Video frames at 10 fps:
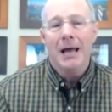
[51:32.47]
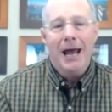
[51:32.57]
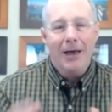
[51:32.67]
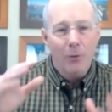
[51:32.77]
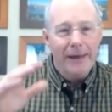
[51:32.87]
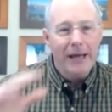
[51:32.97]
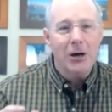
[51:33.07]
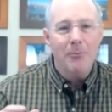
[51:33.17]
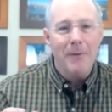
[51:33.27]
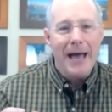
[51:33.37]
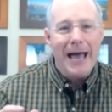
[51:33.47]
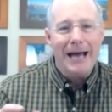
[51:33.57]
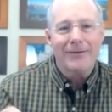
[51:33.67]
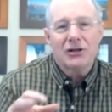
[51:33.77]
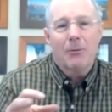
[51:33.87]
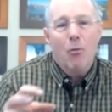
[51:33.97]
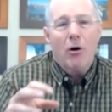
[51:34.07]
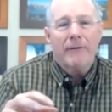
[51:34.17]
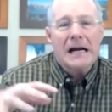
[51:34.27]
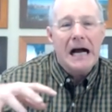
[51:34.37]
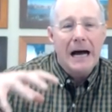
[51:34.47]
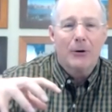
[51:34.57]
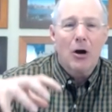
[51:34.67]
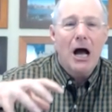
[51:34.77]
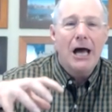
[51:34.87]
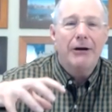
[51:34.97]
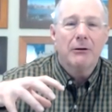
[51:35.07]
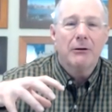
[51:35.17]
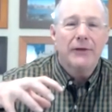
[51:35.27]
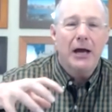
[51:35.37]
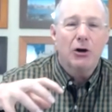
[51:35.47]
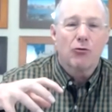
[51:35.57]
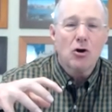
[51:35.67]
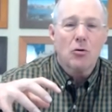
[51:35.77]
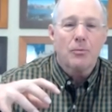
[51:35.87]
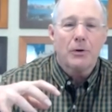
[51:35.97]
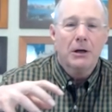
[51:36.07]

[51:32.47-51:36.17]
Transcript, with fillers: And then when they come back, there's a more of a camaraderie with that group